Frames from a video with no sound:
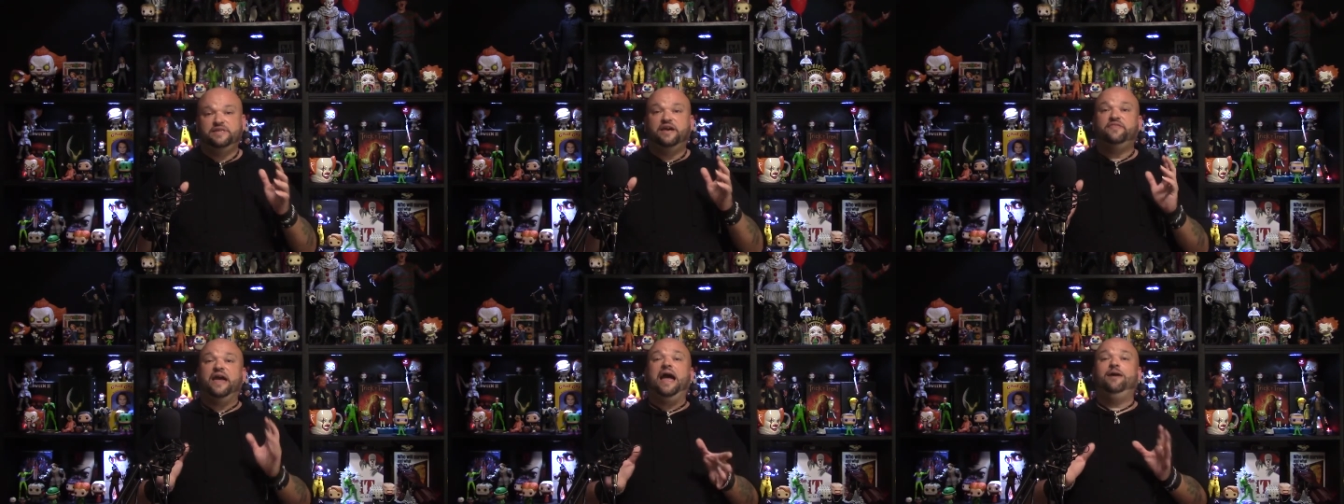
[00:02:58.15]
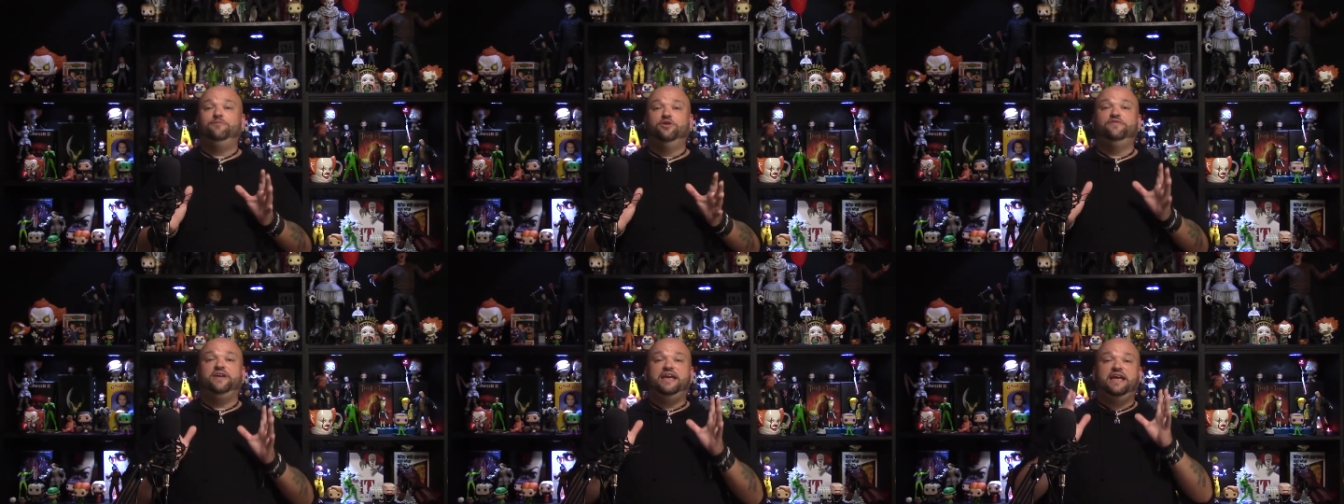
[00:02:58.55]
Now that
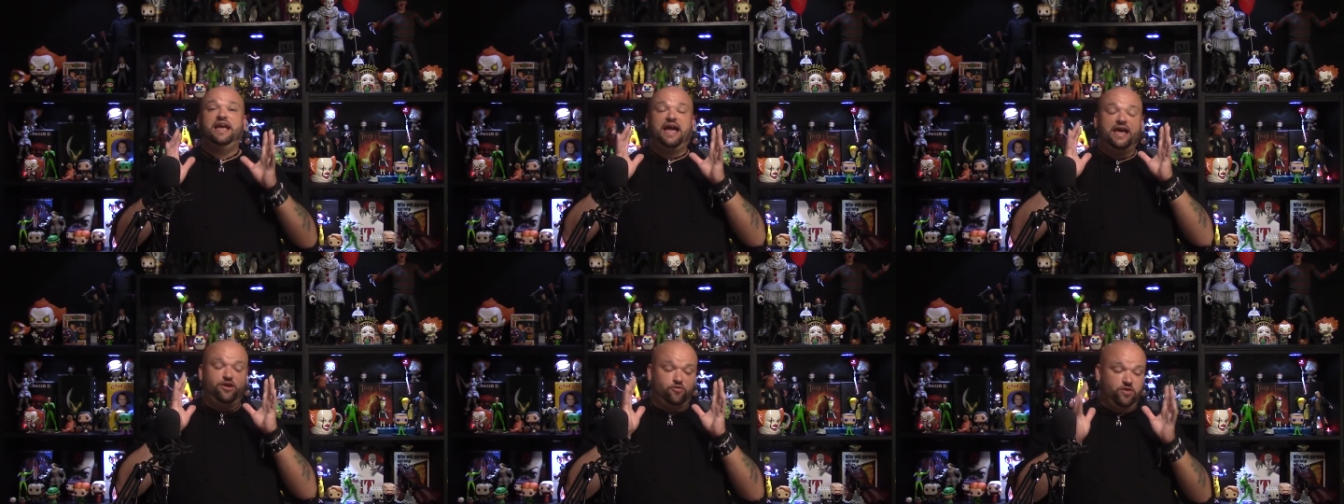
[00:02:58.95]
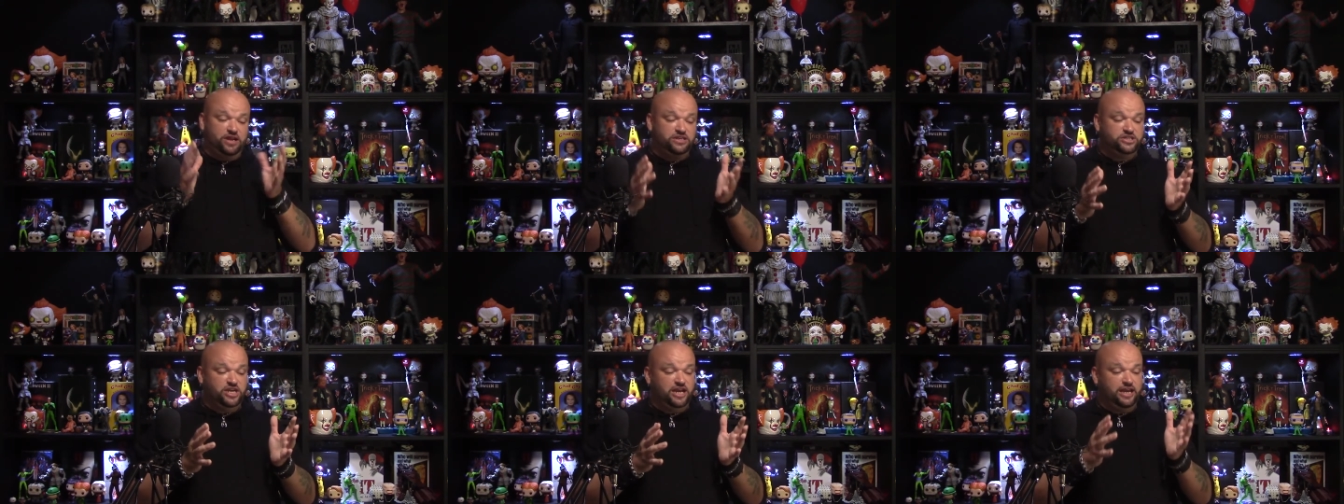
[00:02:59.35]
movie had a
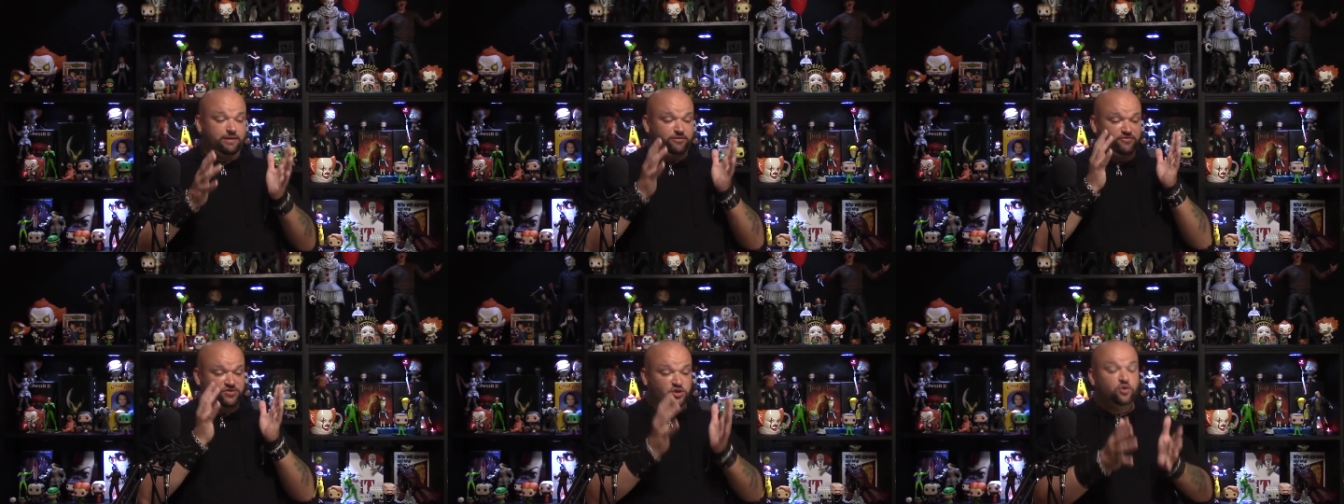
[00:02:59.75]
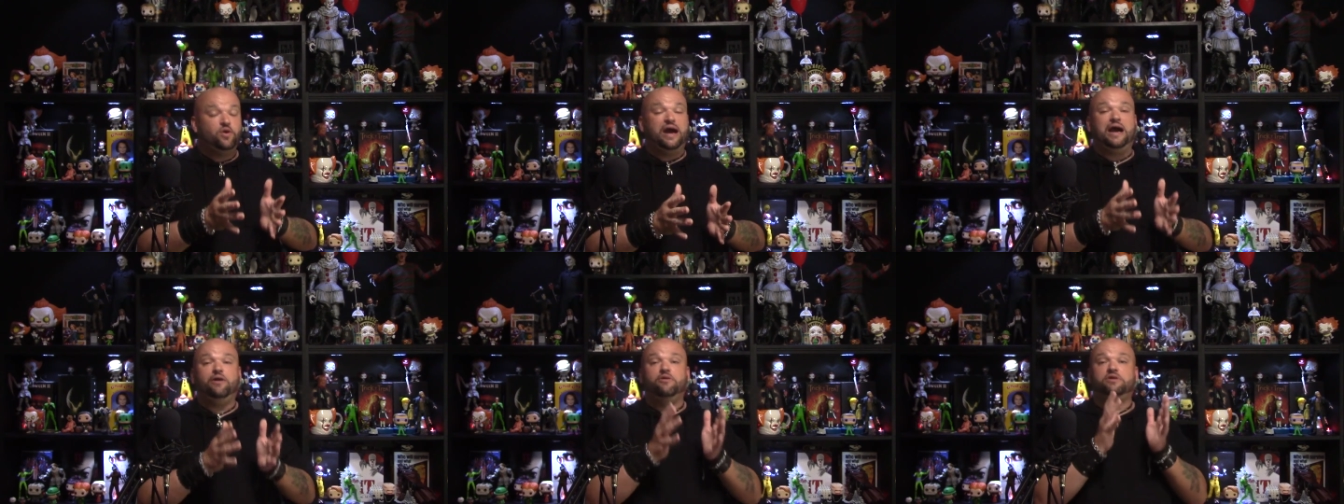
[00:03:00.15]
runtime of two
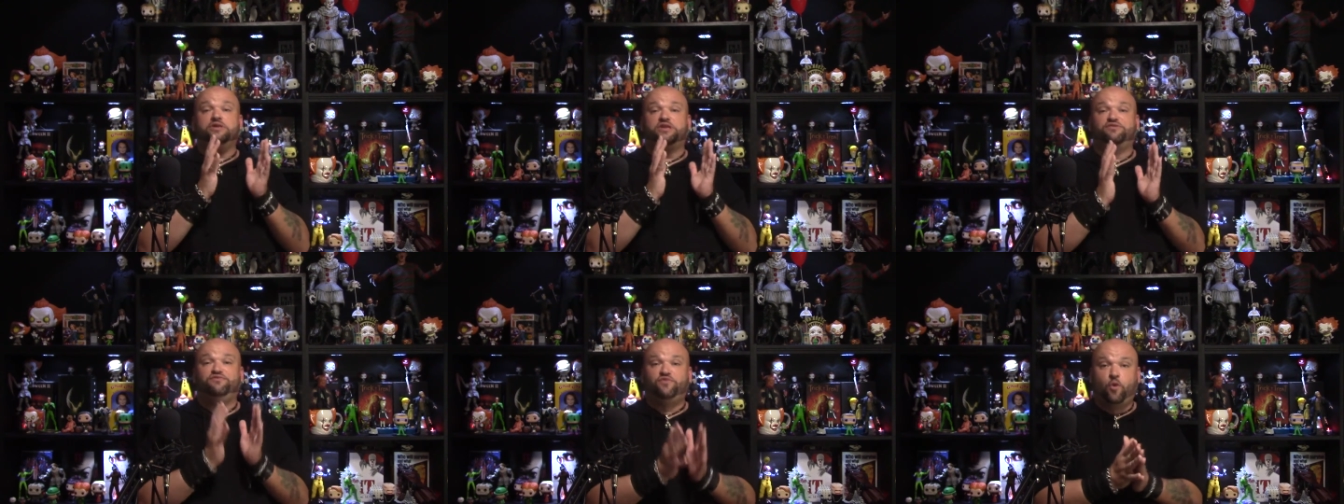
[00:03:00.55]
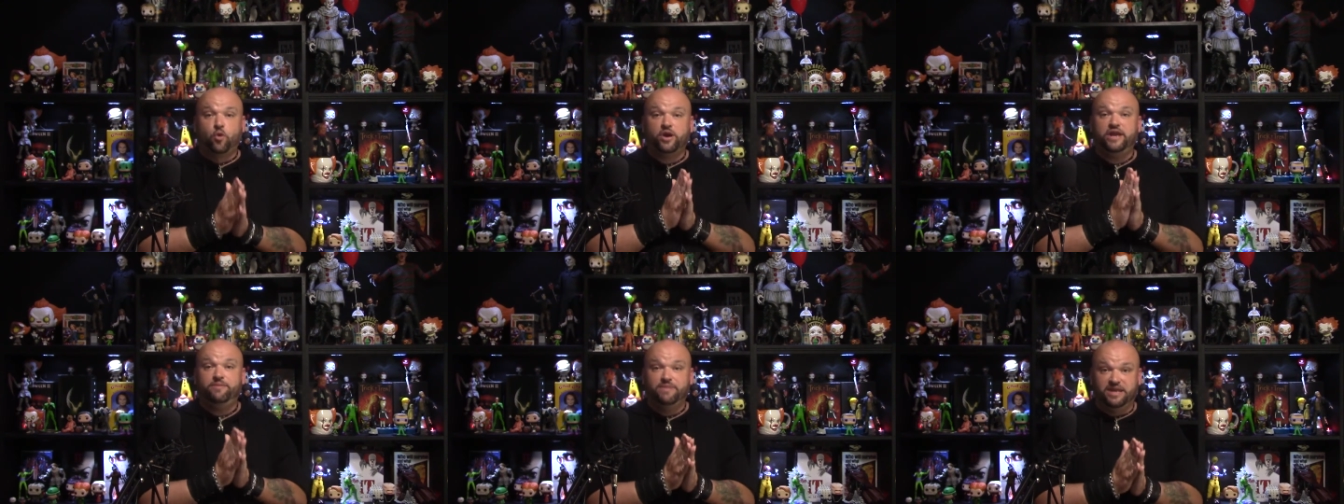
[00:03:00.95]
hours and forty